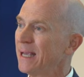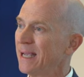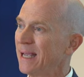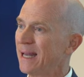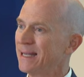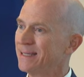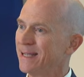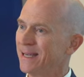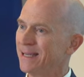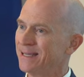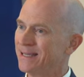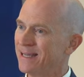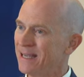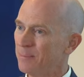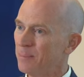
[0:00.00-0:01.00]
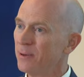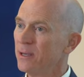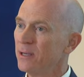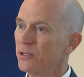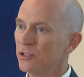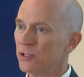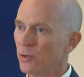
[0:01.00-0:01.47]
It is a deep
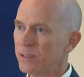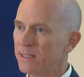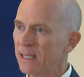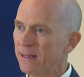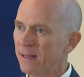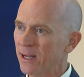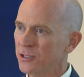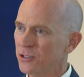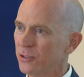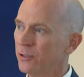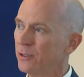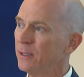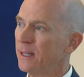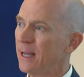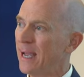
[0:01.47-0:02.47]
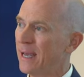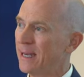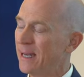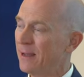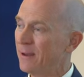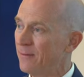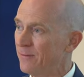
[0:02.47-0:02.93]
sociological
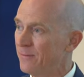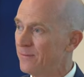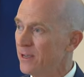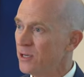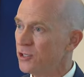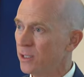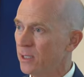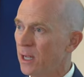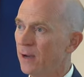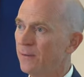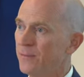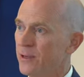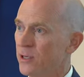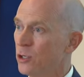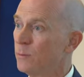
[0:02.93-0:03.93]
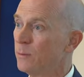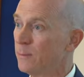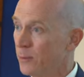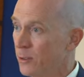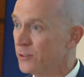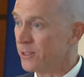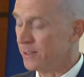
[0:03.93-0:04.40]
and vision of the human
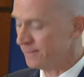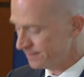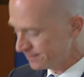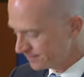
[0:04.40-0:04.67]
person.